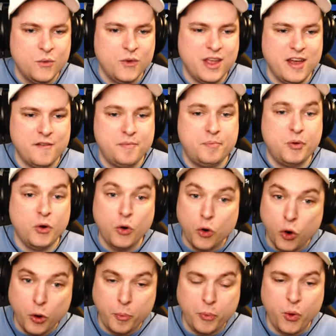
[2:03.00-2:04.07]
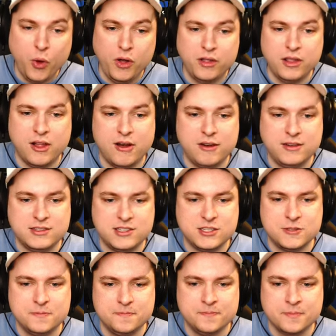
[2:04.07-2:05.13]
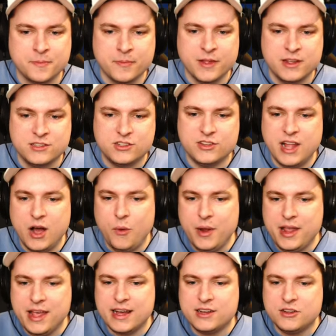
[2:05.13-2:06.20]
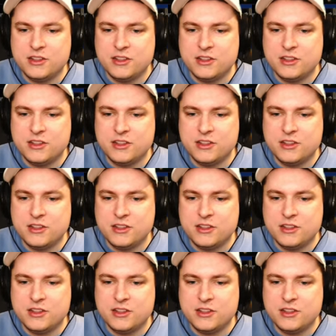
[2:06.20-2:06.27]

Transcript: We have purple unlocked. So now we get